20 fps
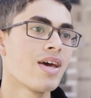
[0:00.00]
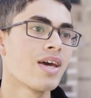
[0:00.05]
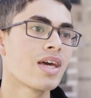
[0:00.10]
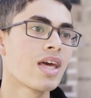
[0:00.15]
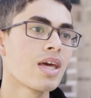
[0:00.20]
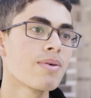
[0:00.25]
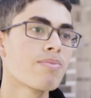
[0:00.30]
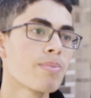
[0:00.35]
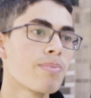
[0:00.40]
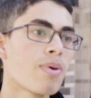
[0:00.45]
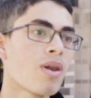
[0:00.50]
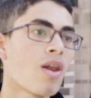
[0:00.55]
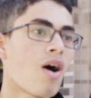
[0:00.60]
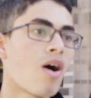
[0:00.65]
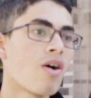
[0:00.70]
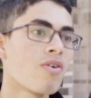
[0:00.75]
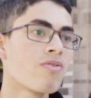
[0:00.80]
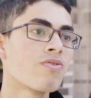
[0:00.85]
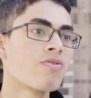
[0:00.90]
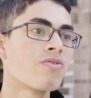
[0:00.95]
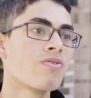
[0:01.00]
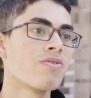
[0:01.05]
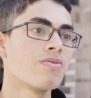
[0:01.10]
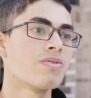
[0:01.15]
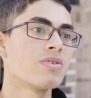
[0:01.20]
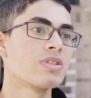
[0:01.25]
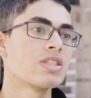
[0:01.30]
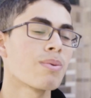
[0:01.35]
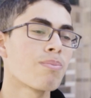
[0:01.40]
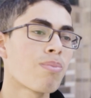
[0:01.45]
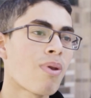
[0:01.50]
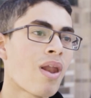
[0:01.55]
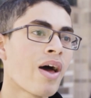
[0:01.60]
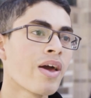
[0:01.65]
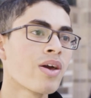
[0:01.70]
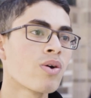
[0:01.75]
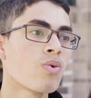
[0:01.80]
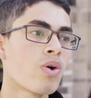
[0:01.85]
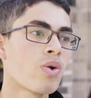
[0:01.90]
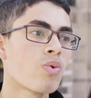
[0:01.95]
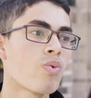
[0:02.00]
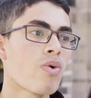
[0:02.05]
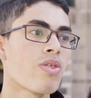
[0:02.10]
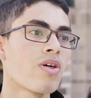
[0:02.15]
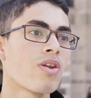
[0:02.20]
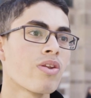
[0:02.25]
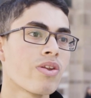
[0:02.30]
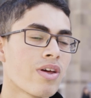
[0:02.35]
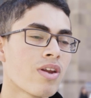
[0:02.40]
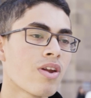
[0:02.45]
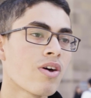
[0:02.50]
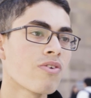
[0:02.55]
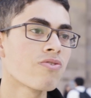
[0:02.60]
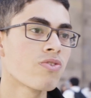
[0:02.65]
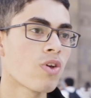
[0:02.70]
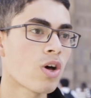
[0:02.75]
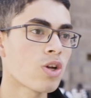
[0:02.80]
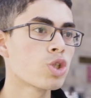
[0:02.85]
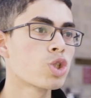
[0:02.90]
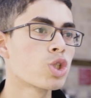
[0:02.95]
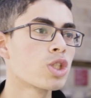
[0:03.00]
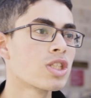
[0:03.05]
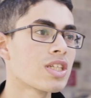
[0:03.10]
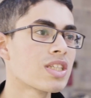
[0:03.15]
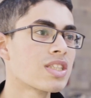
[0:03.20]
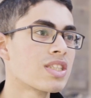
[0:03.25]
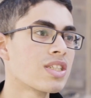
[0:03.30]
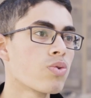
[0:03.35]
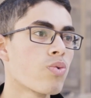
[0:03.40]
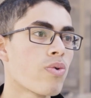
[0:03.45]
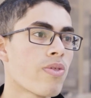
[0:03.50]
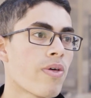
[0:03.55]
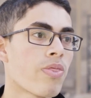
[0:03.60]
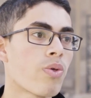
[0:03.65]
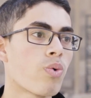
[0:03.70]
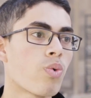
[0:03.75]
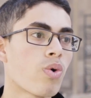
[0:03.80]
capable of supplying one with enough knowledge to succeed within the